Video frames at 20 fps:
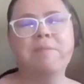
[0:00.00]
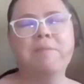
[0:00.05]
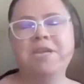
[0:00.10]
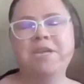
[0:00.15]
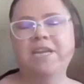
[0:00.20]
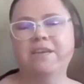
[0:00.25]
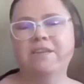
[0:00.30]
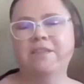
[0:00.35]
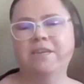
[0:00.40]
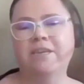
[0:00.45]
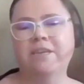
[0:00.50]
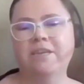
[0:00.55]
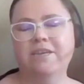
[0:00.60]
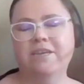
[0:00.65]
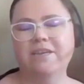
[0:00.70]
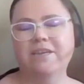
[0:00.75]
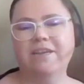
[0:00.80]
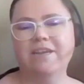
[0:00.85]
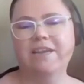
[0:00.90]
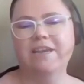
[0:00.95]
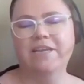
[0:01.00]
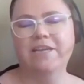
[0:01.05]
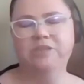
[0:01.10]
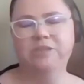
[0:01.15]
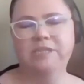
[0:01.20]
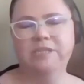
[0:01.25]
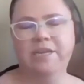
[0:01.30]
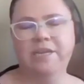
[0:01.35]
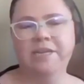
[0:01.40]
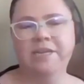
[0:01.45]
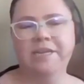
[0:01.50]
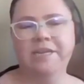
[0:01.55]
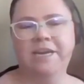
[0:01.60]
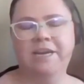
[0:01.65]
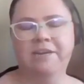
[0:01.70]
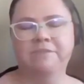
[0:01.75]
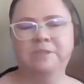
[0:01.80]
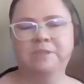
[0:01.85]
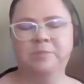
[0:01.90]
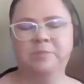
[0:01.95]
I mean, I think, like you said, it
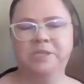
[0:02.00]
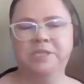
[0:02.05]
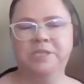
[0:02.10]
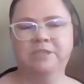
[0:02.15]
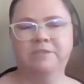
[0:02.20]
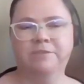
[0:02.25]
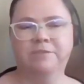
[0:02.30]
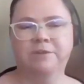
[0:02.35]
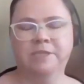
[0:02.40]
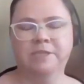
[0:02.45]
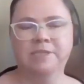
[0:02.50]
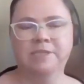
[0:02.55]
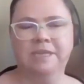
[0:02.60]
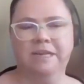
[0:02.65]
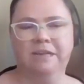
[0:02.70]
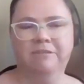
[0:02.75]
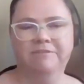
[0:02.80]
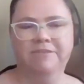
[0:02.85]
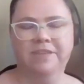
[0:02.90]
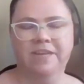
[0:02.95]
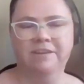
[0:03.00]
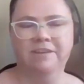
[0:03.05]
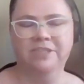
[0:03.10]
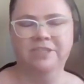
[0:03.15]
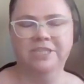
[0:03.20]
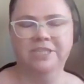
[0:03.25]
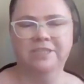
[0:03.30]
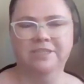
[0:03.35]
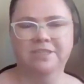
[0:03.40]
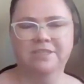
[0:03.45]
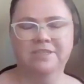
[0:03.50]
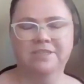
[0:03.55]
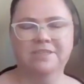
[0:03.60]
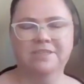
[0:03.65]
kind of speaks for itself that I've just